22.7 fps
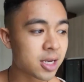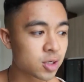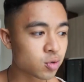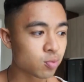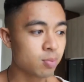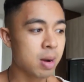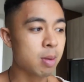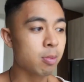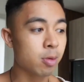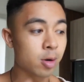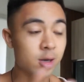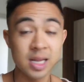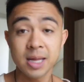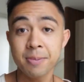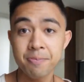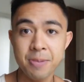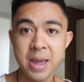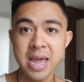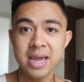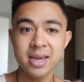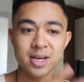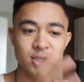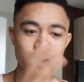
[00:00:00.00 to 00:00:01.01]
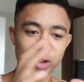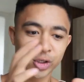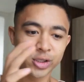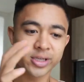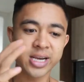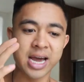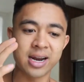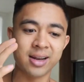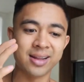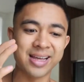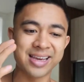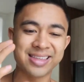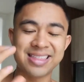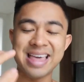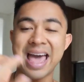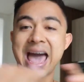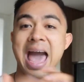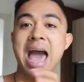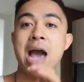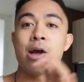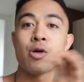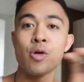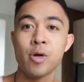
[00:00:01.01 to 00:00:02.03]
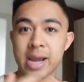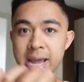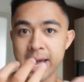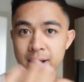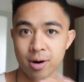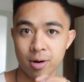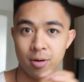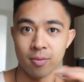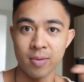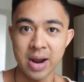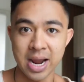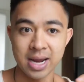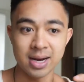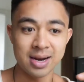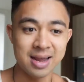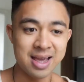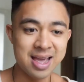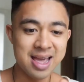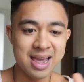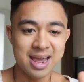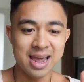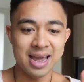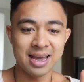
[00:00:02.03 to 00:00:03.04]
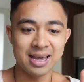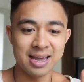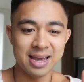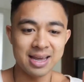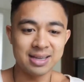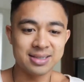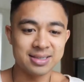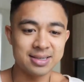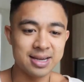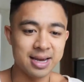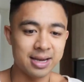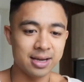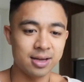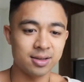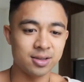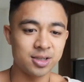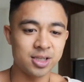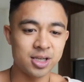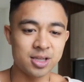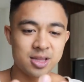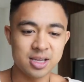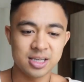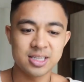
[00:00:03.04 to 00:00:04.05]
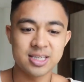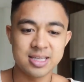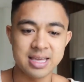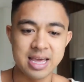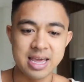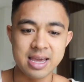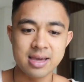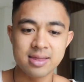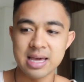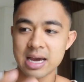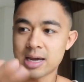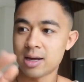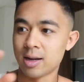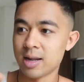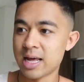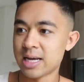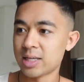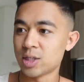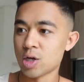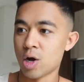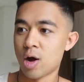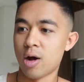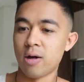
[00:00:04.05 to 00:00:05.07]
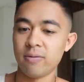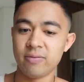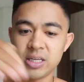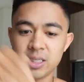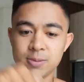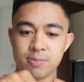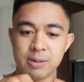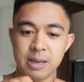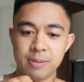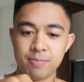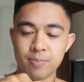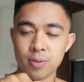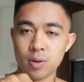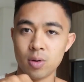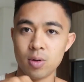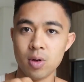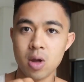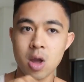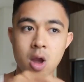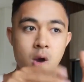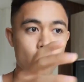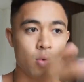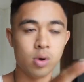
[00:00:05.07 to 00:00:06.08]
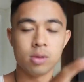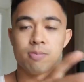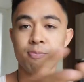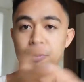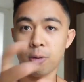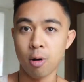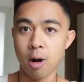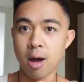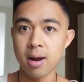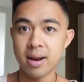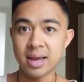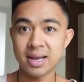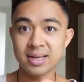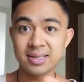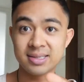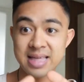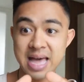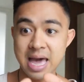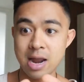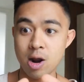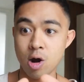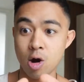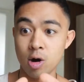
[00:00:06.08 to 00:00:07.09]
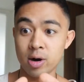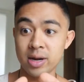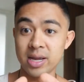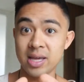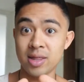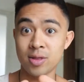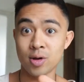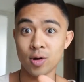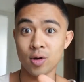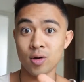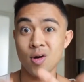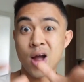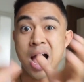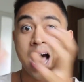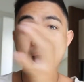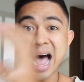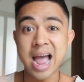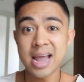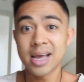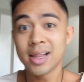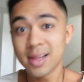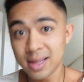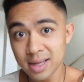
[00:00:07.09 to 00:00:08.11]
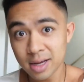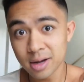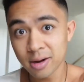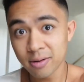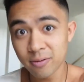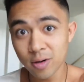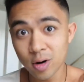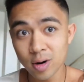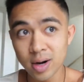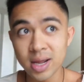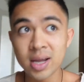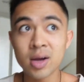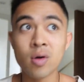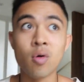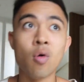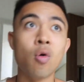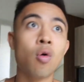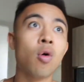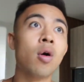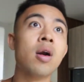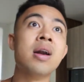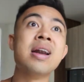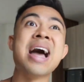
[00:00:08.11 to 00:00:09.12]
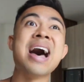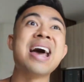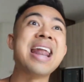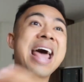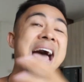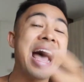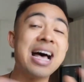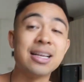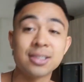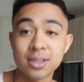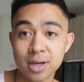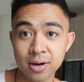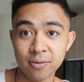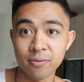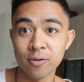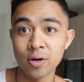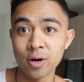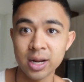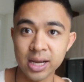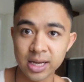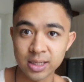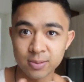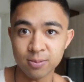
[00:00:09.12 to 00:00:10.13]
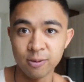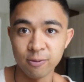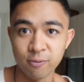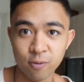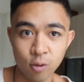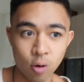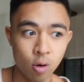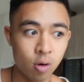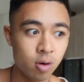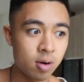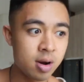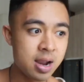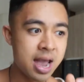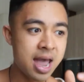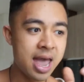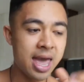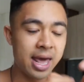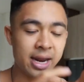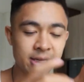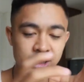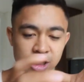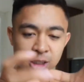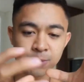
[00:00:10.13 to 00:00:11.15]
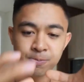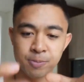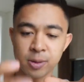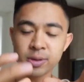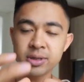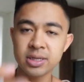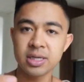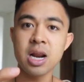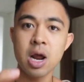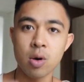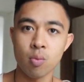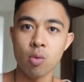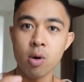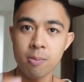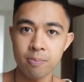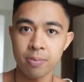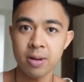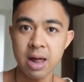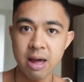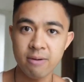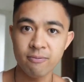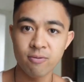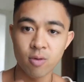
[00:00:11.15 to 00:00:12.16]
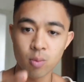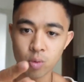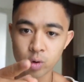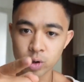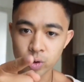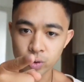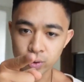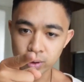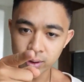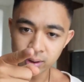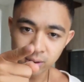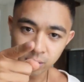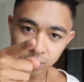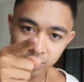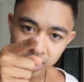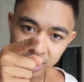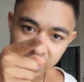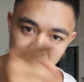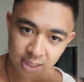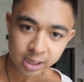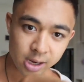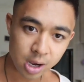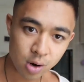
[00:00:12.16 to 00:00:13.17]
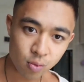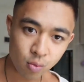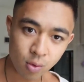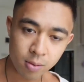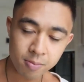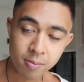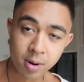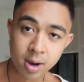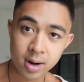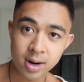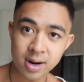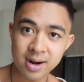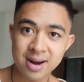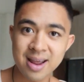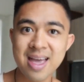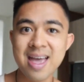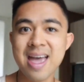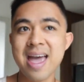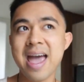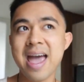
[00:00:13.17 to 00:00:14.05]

Because remember, ClickBank is just kind of like the aggregator, right? It's like this thing that collects all of these people with products that are either highly converting or not as converting as before. And it just puts it on one platform where you can literally click on one button